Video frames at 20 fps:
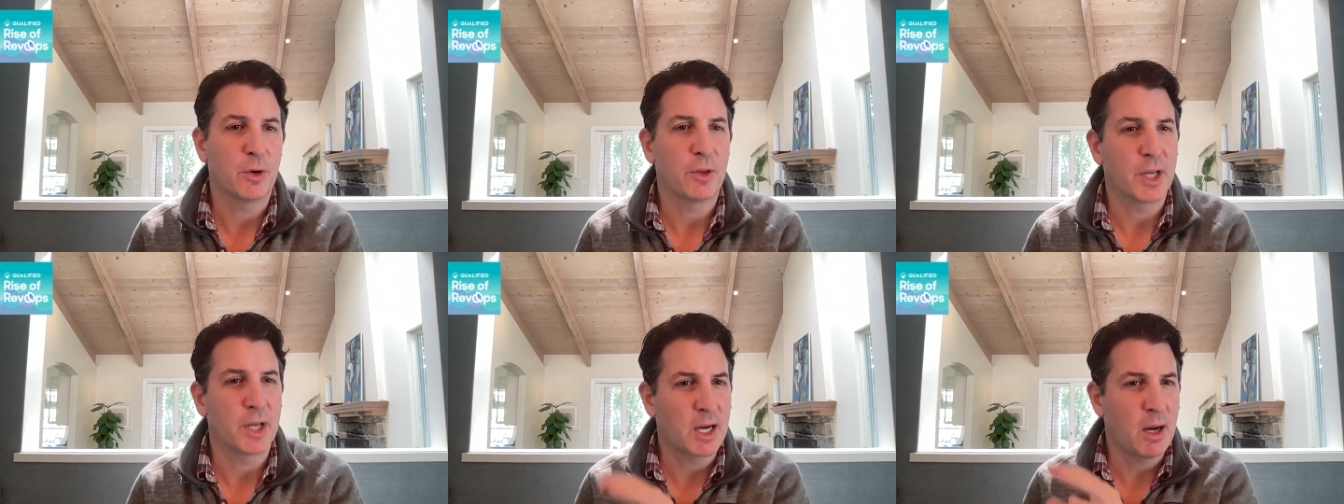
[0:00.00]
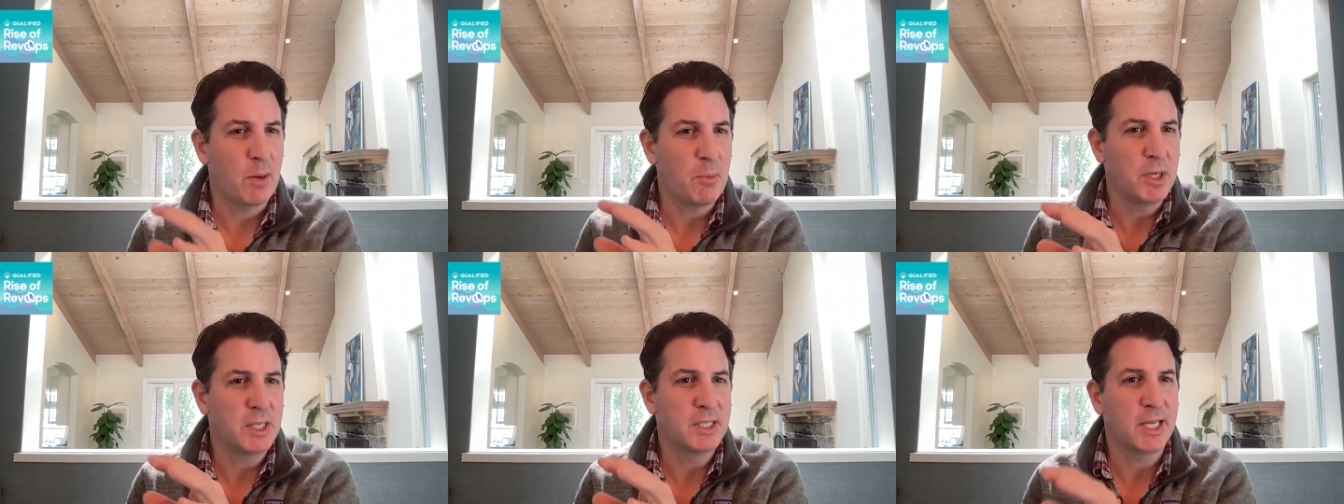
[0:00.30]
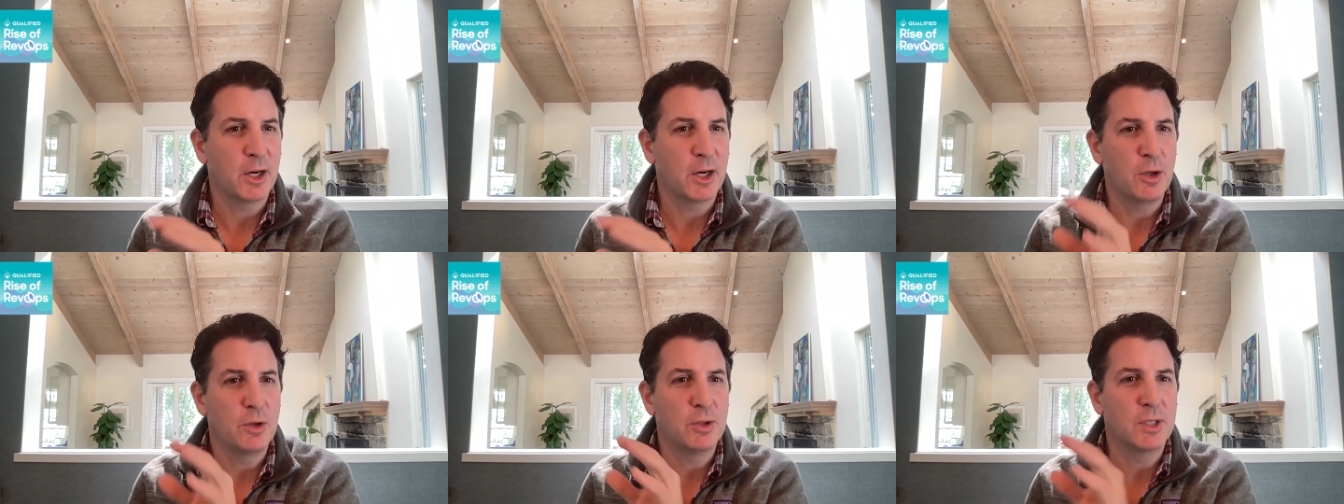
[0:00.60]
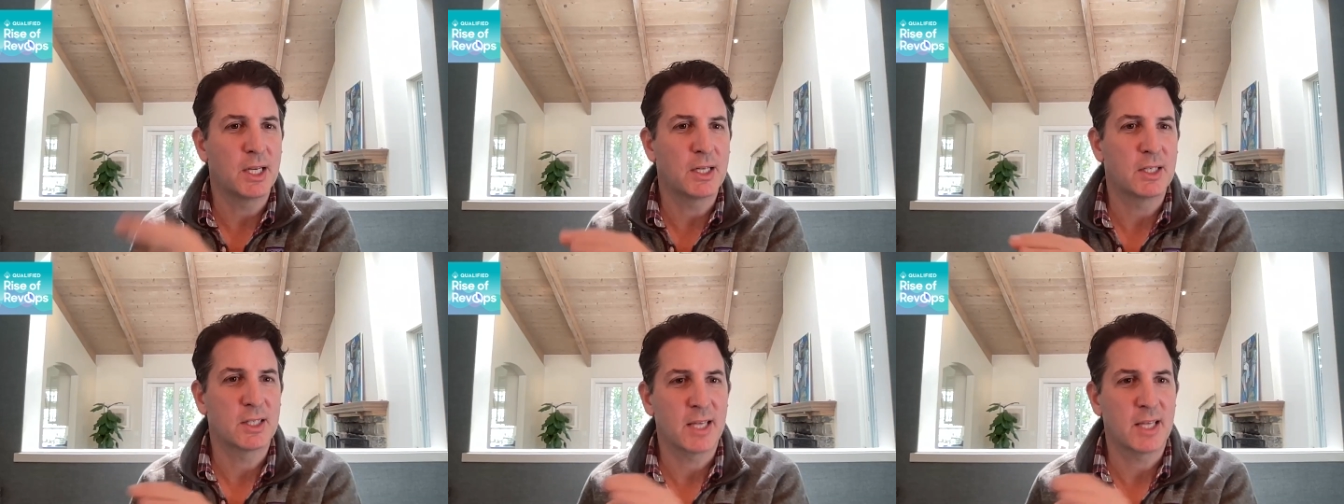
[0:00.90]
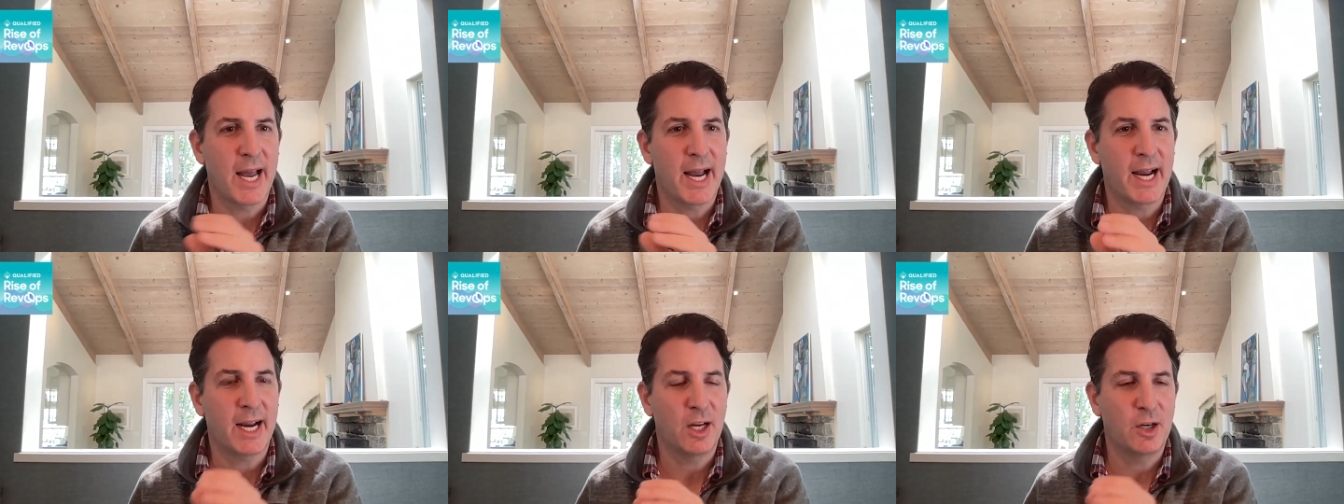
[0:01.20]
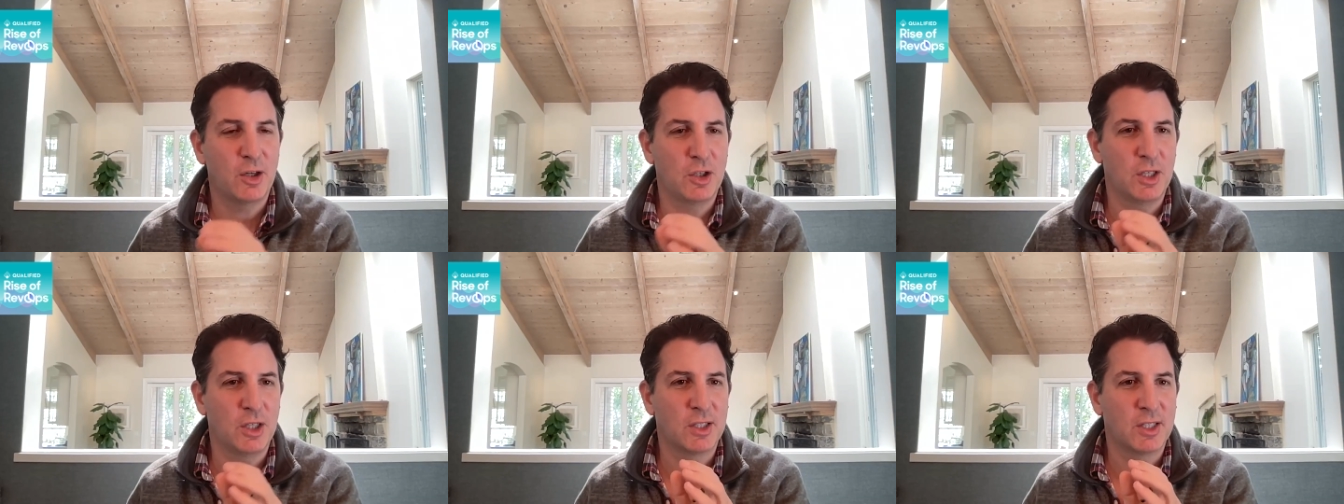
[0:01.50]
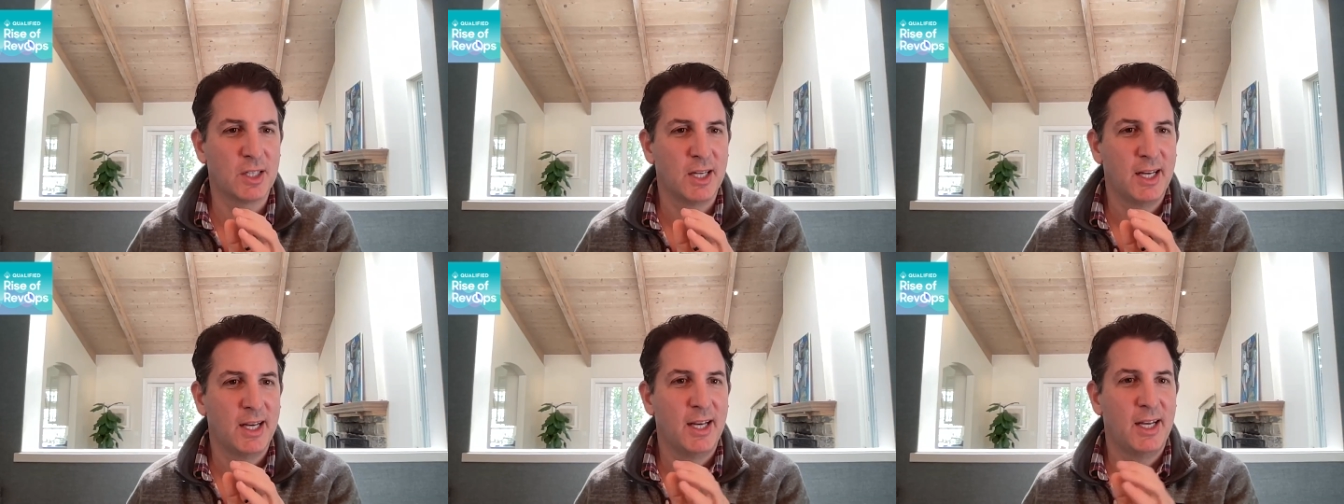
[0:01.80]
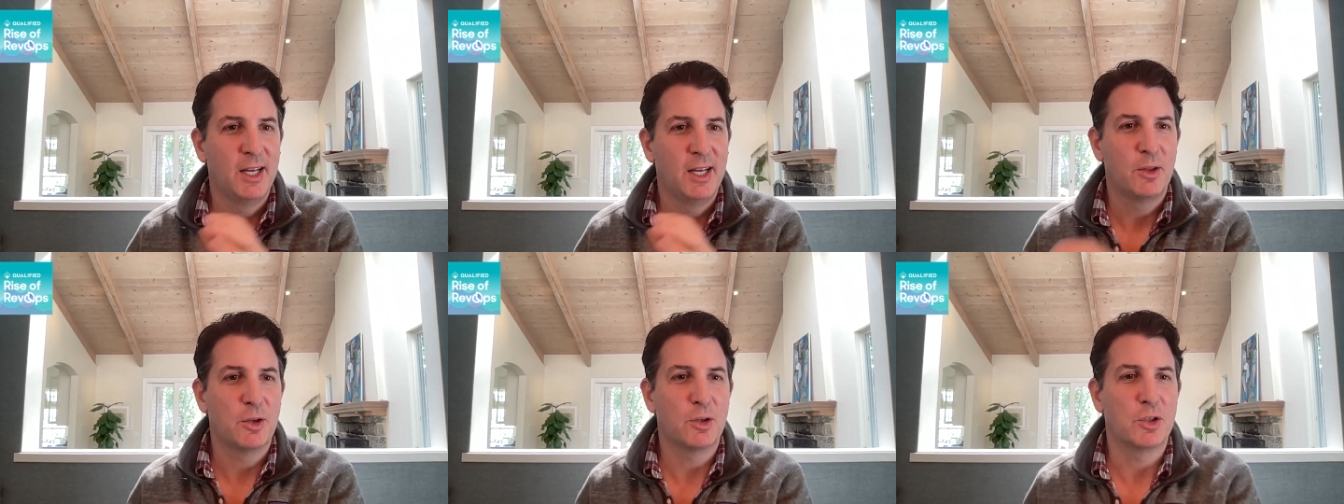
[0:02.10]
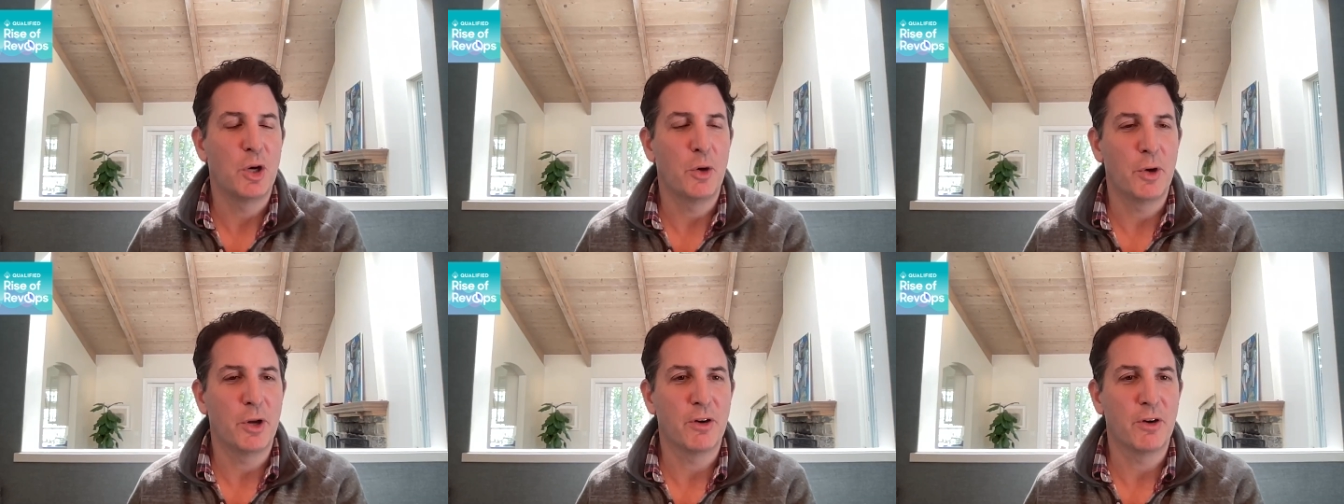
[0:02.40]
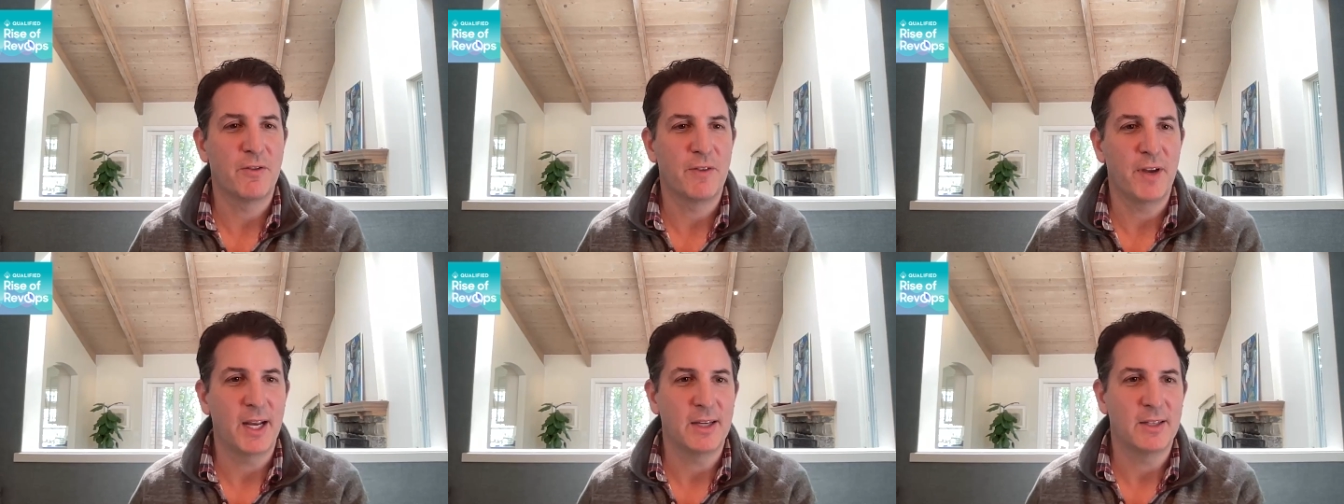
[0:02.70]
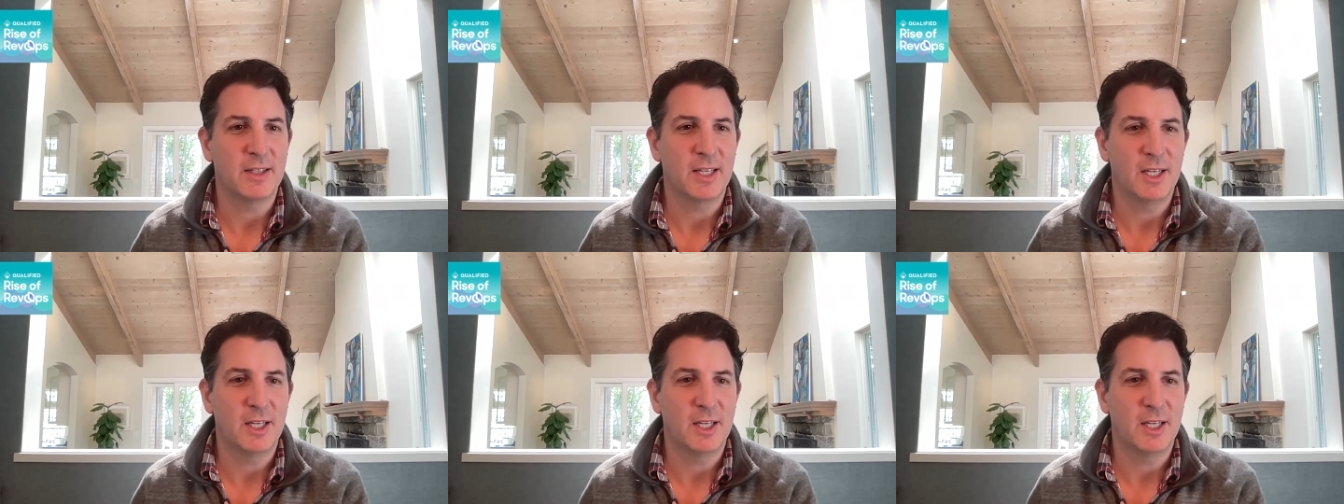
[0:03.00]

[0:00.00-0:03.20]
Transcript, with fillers: Or the companies that are using Slack and just there's no interface.